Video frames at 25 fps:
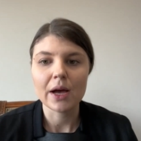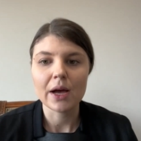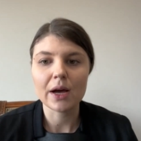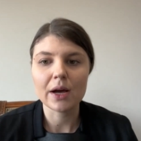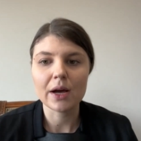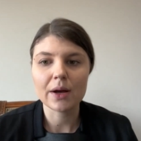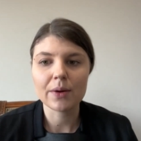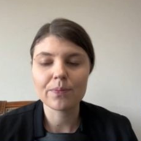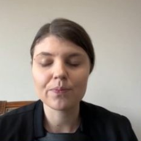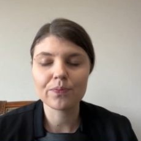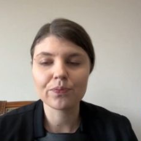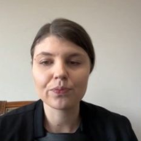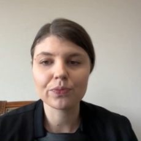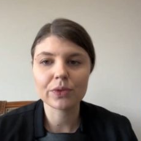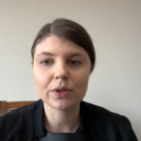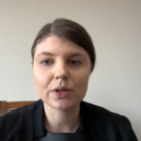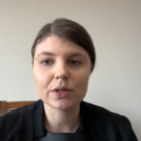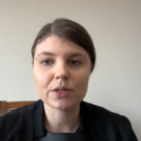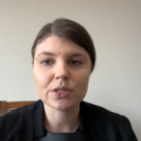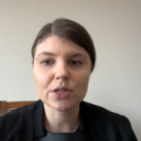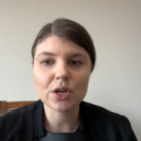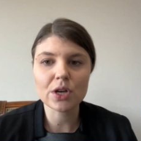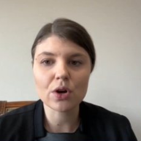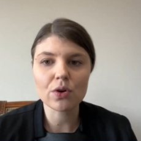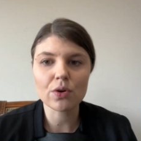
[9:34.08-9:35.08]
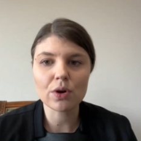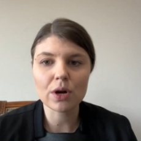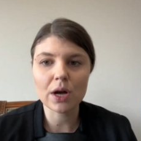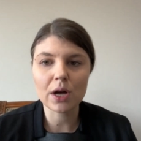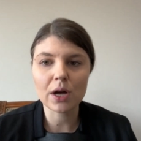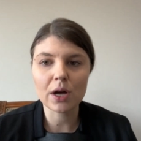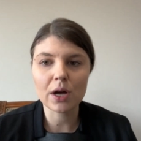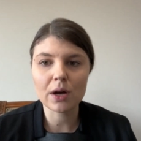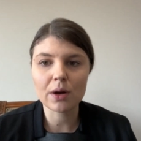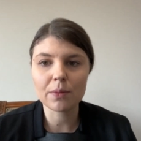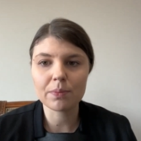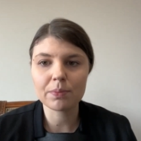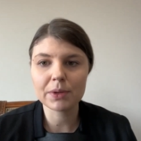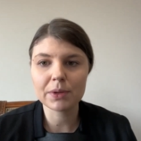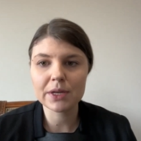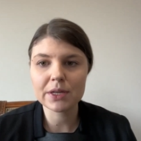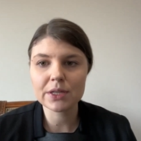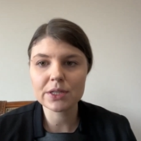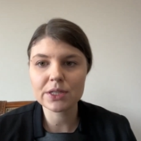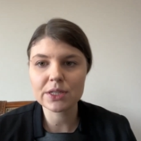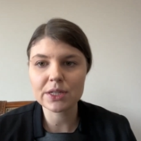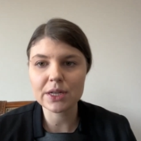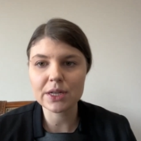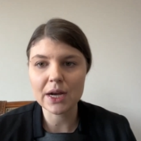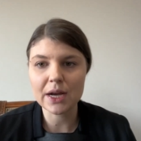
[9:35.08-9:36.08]
Um, so uh,
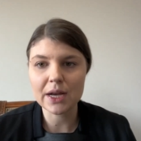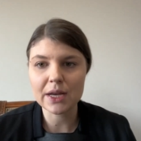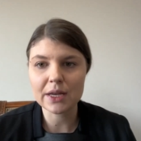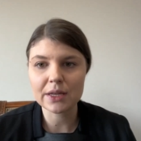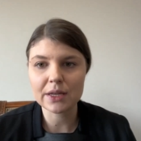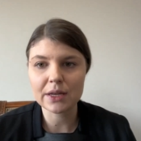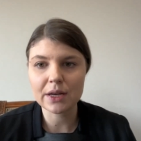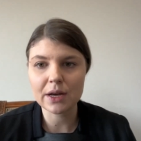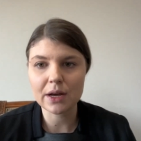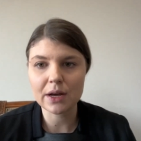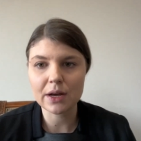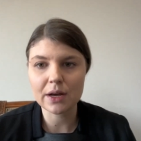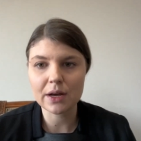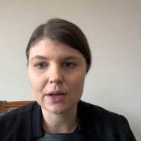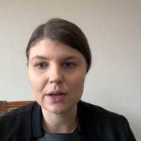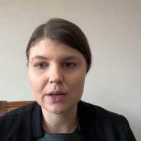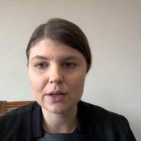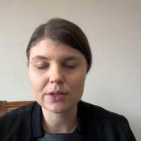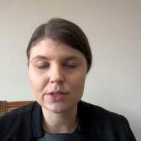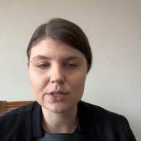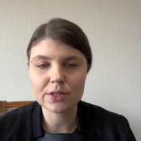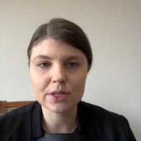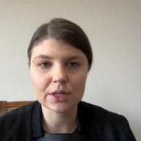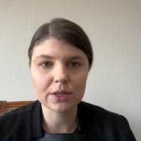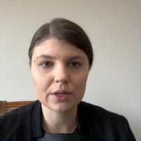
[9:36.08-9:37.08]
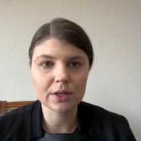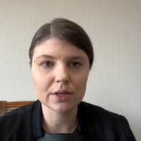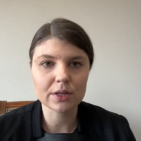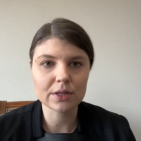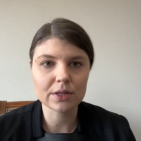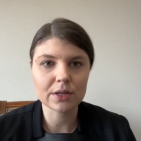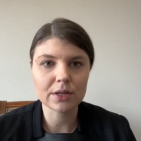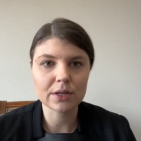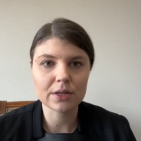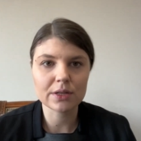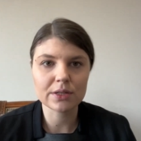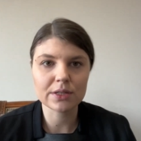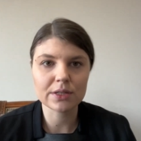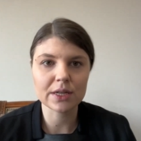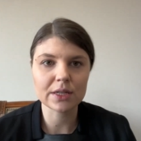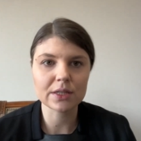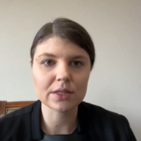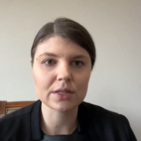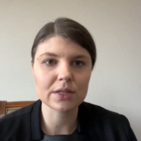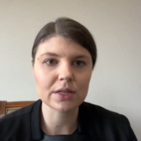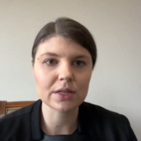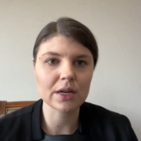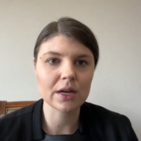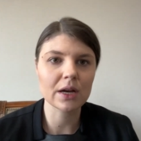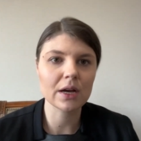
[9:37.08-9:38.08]
please, I uh, think
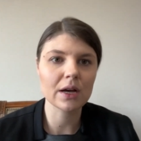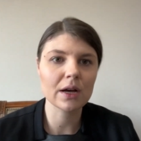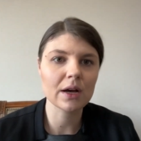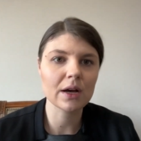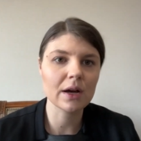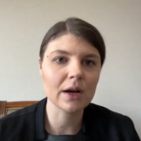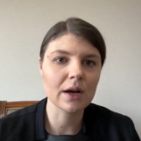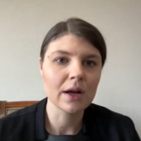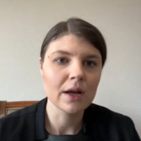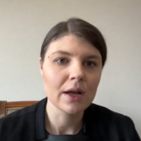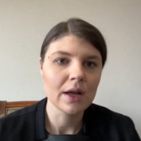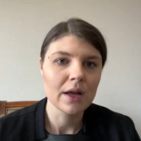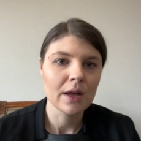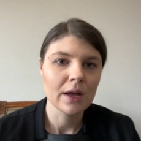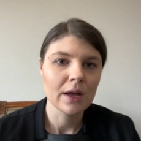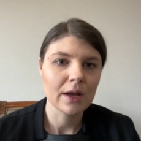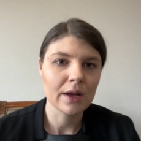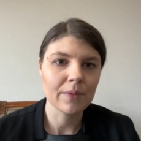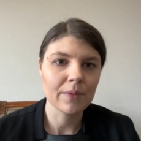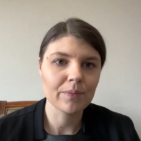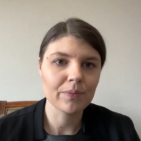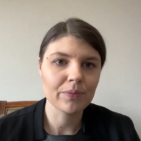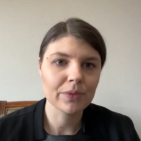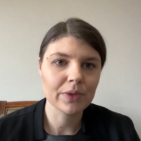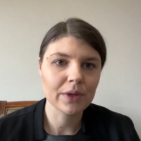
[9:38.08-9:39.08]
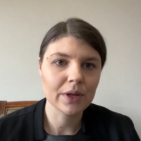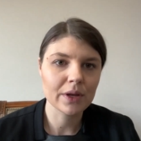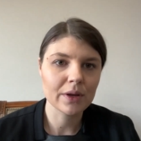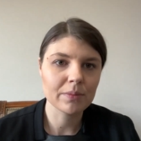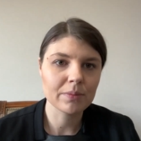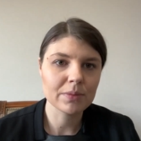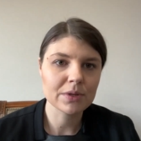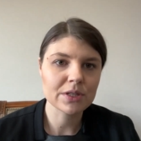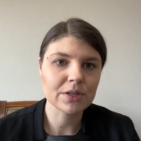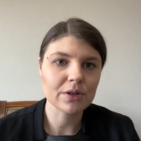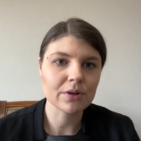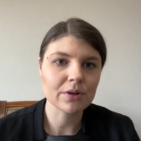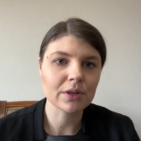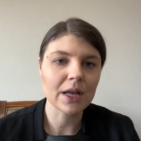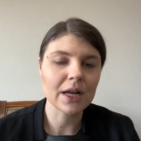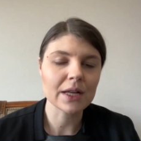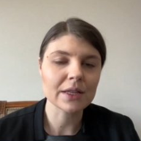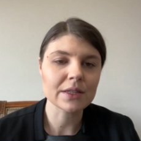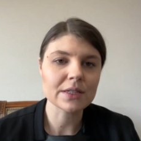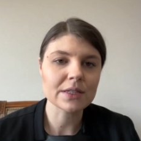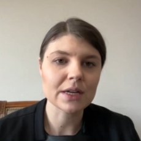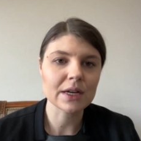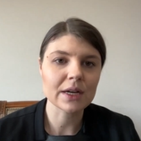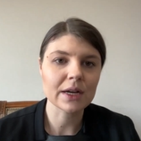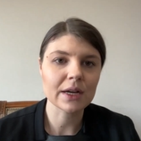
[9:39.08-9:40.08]
that um, Mr.
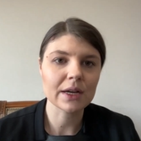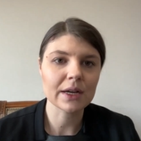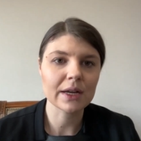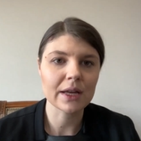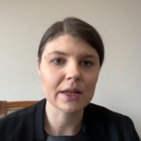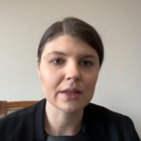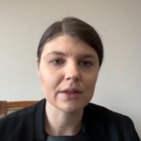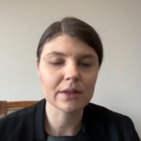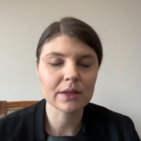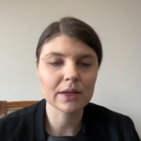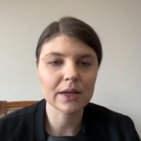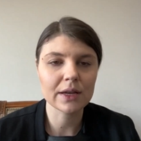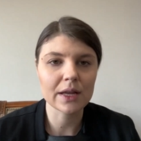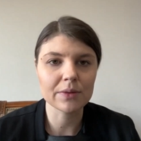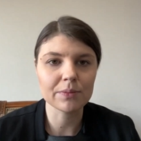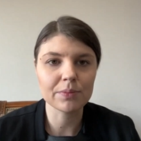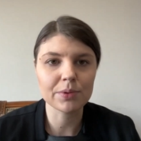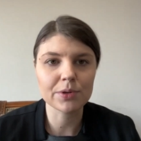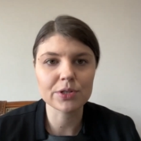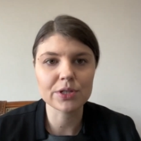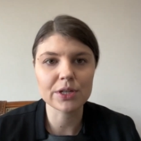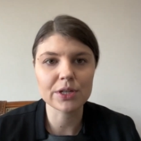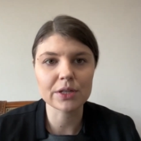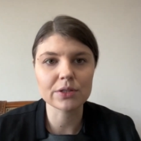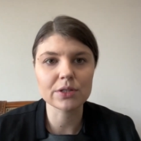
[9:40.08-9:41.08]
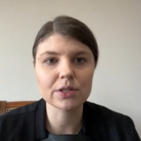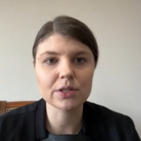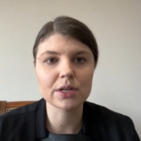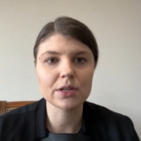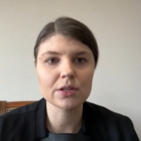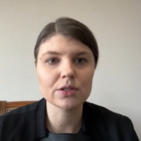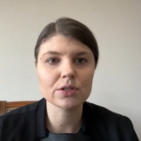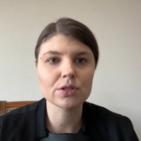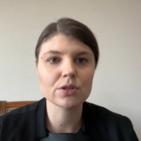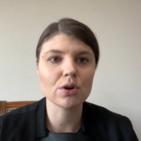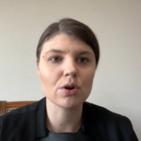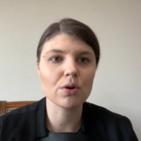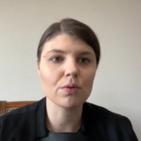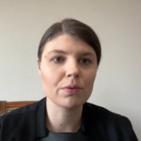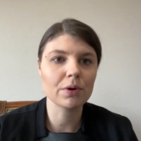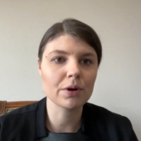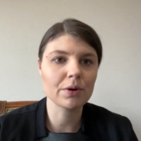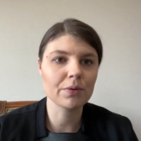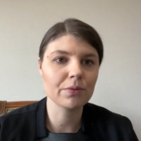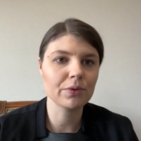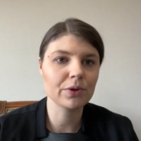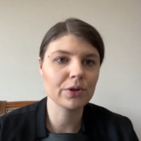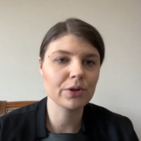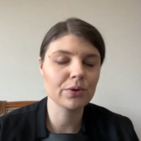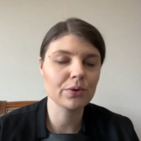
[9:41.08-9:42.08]
Landa can, can, present his
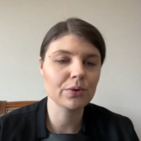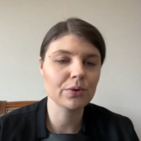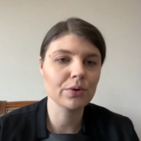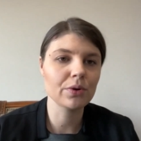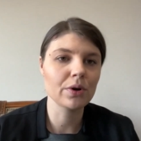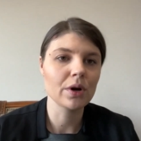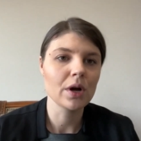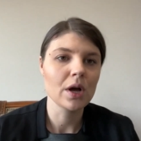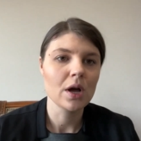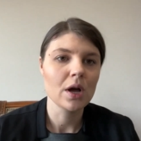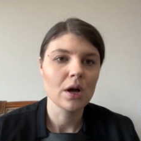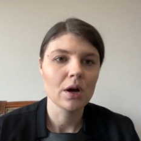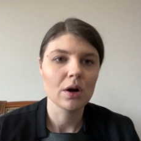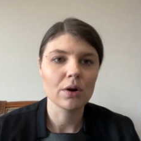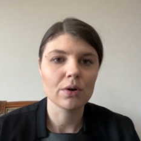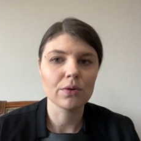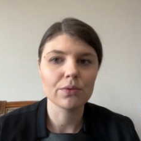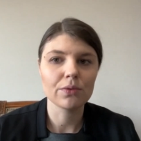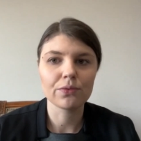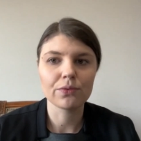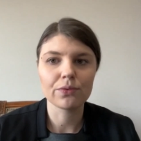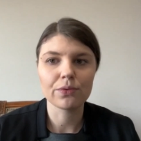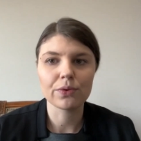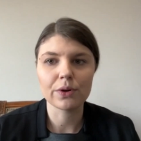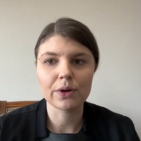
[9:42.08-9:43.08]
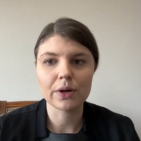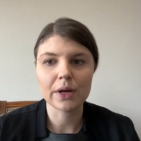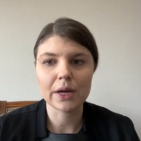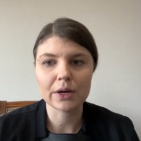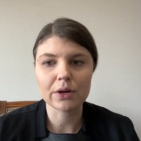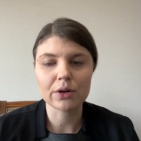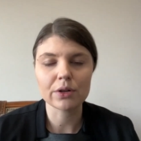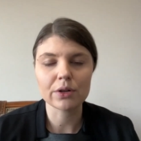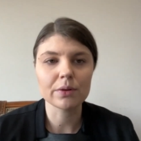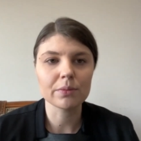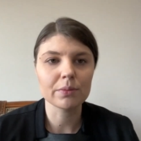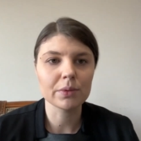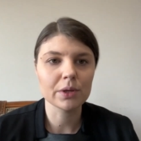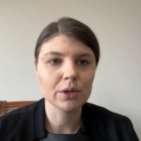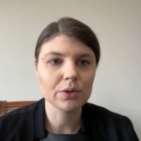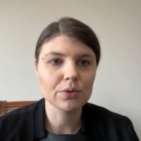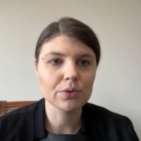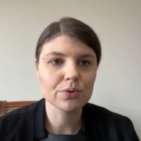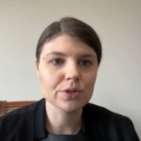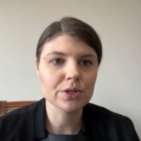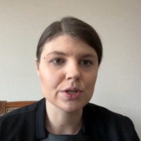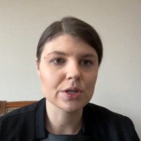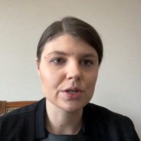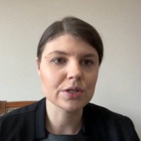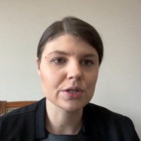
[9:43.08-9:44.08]
overview of uh, economy
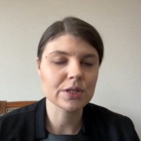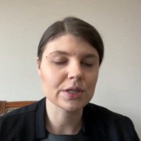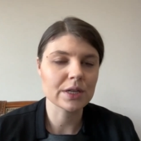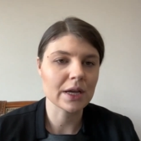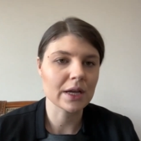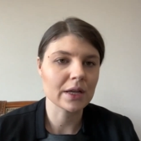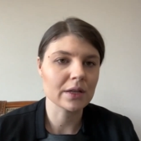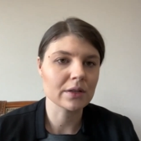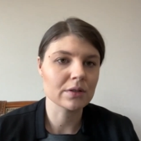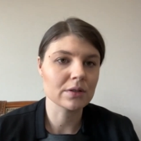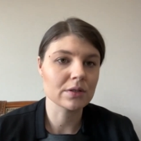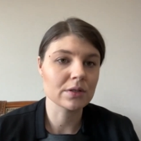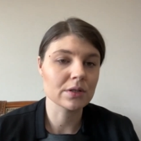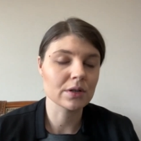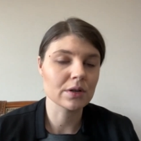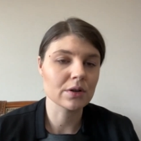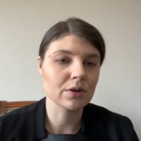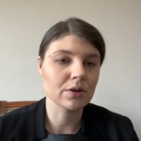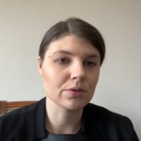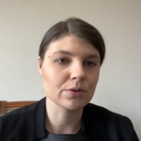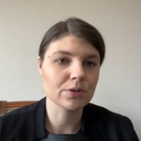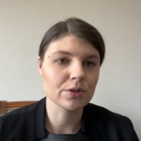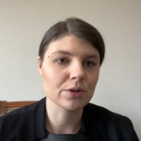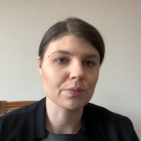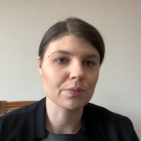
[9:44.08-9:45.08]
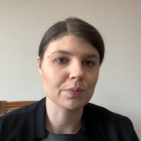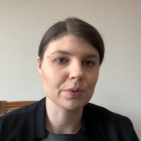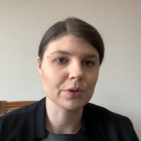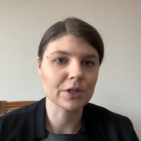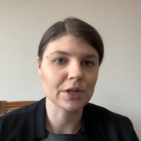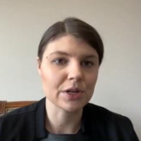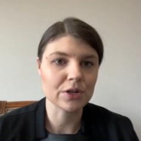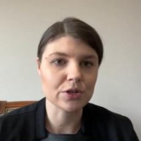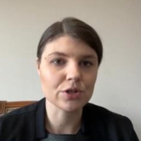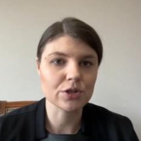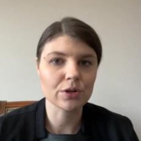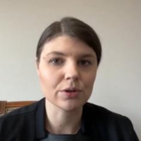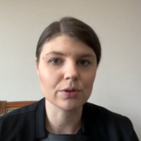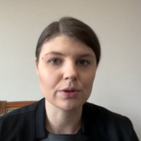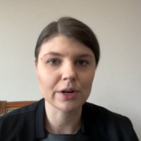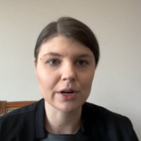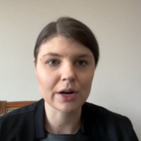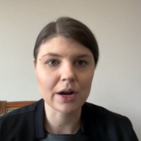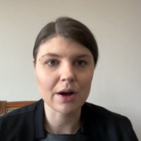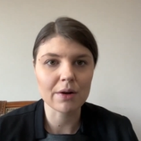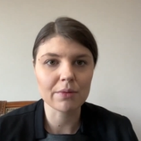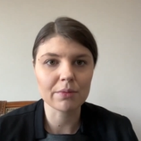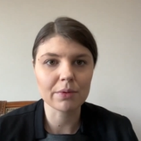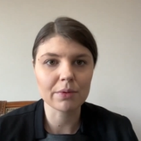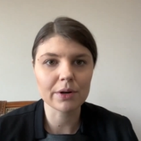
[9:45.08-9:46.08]
losses and uh, also potential
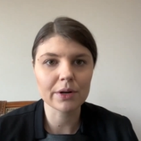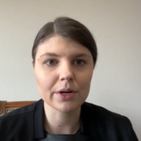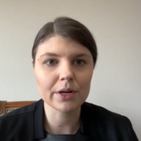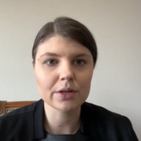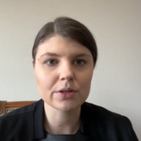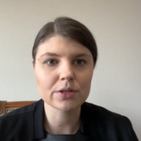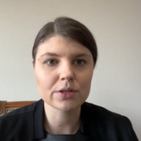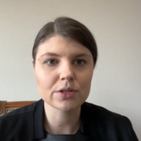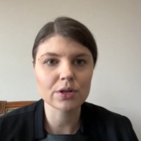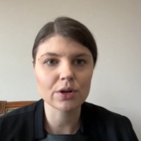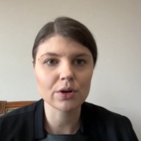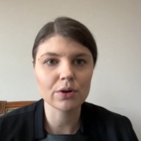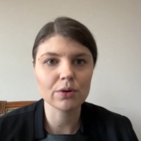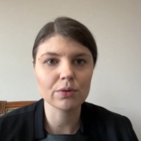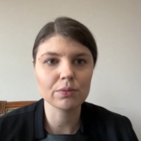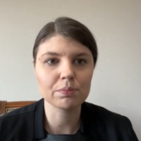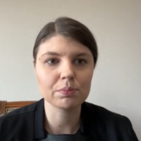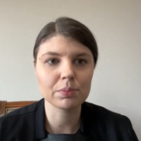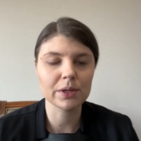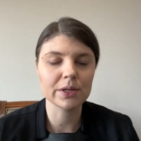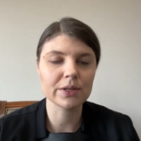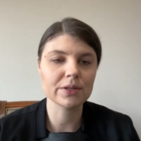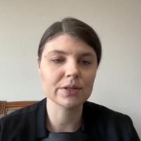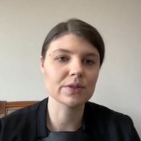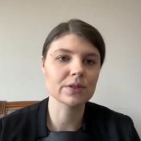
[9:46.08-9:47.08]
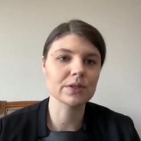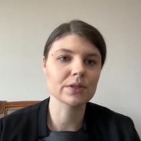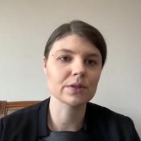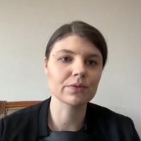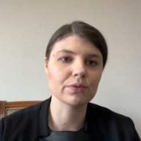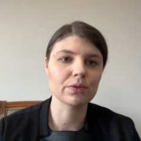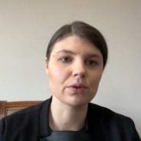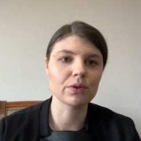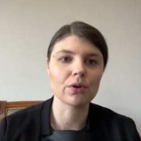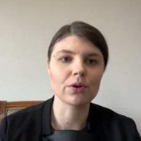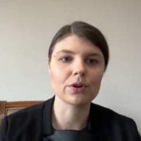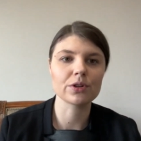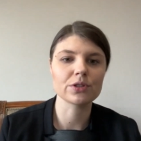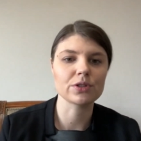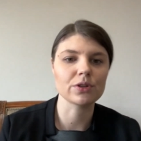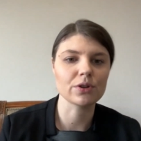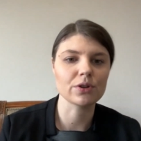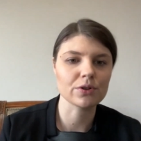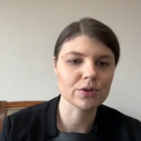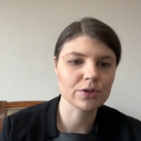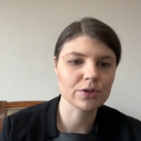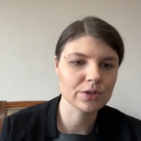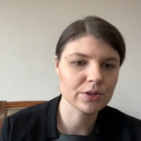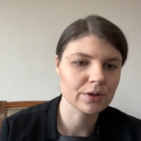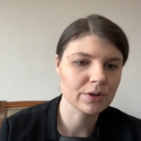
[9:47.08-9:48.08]
recovery. So please, the floor is
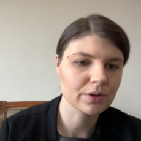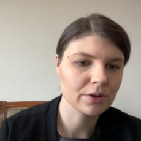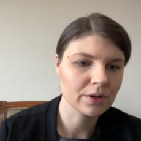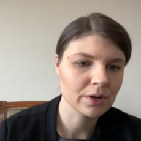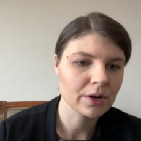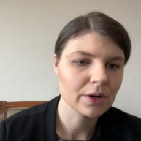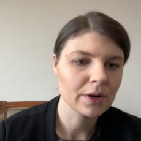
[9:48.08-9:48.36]
yours.